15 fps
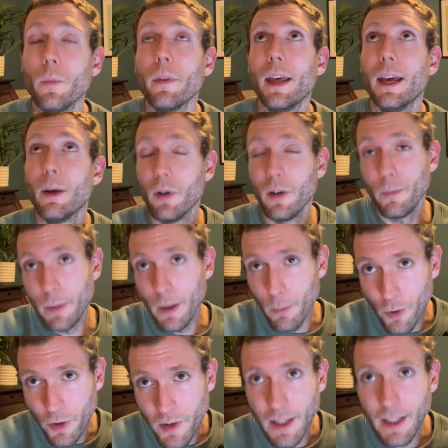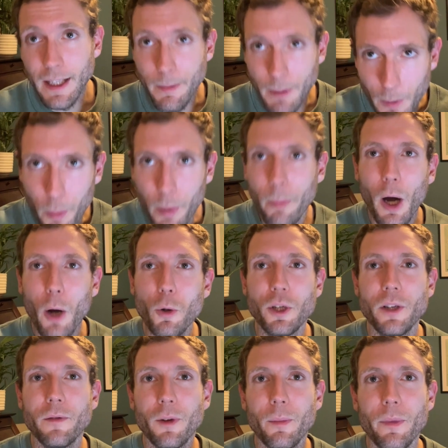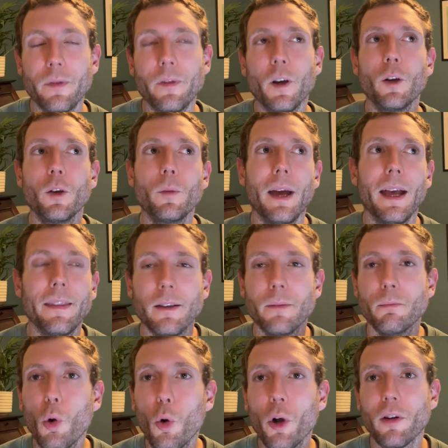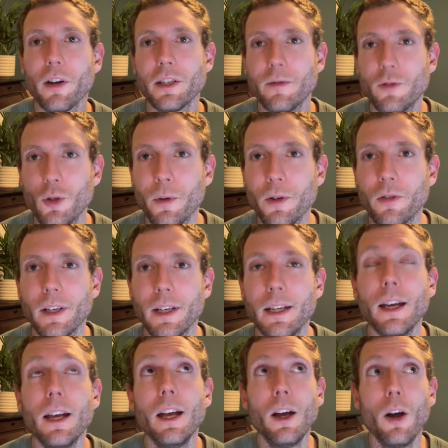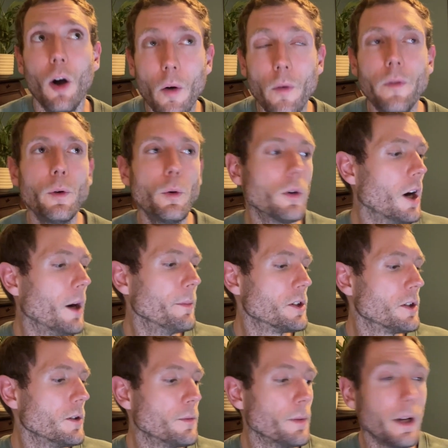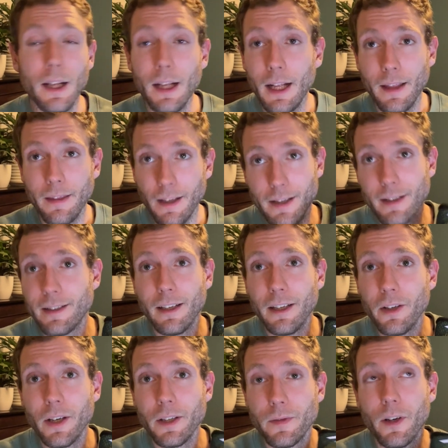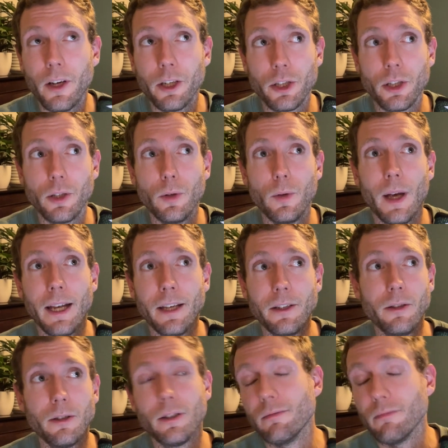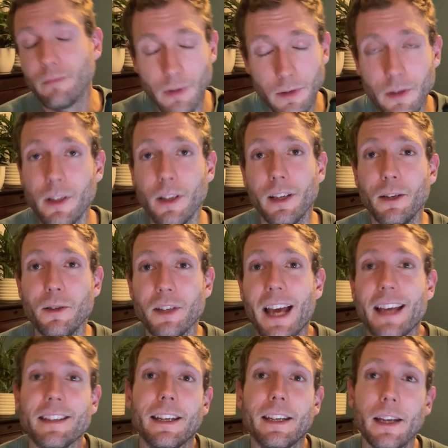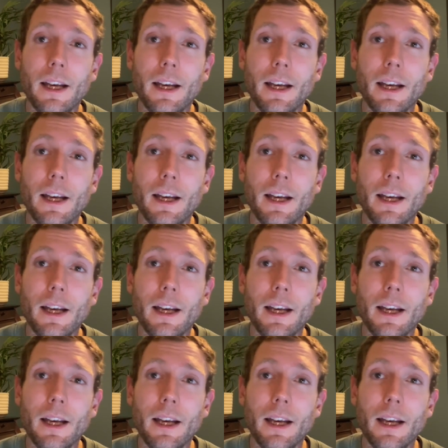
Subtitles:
there with a bit more sinking, a bit more propulsion from the foam and the more aggressive geometry of full carbon shoes. But this is still a nice fast shoe, and you can certainly use it as a